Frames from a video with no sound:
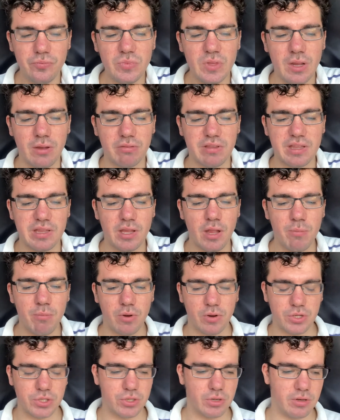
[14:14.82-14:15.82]
of
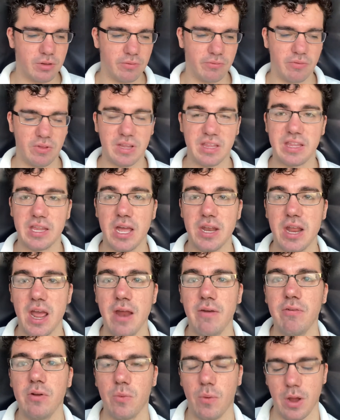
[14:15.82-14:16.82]
slumber should have set
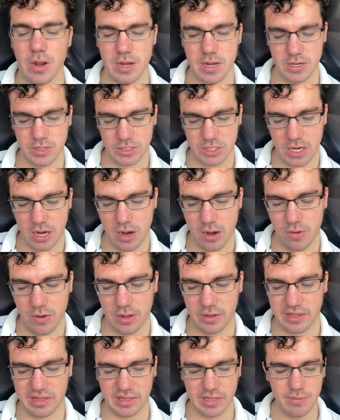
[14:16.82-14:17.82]
everyone in
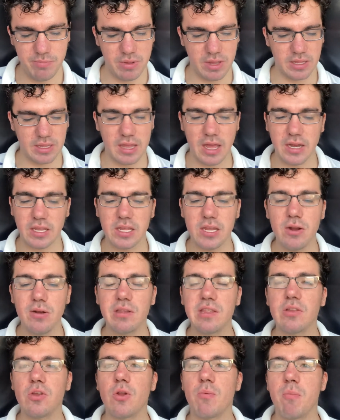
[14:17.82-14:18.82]
Tara sleeping, yet here
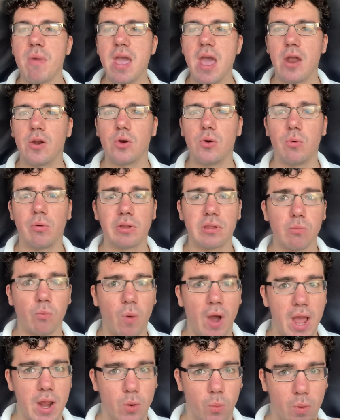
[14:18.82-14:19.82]
stood a man who was
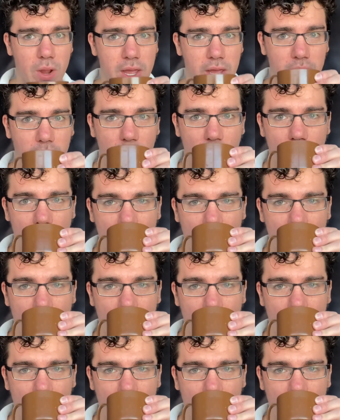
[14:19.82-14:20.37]
wide awake.